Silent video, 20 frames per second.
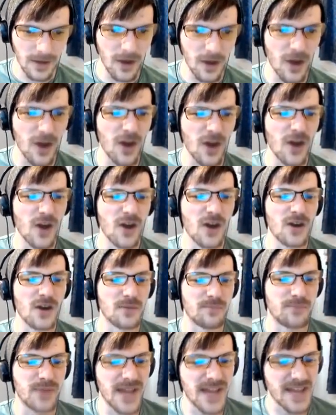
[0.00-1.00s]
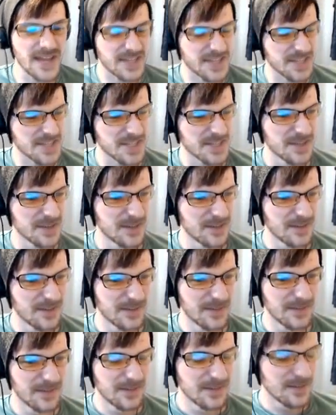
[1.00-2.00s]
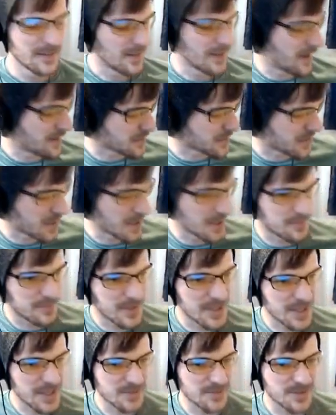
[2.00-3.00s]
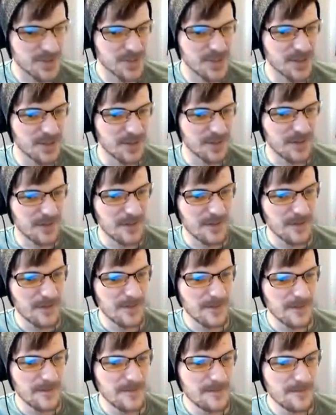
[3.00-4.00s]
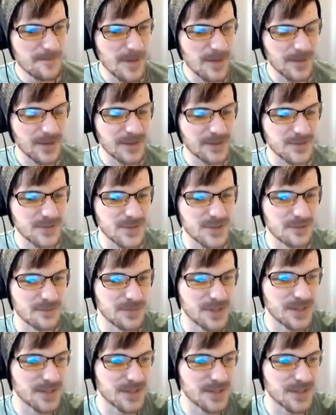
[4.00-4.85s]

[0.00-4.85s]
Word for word: Oh, piss. That was third place, wasn't it? I think I was third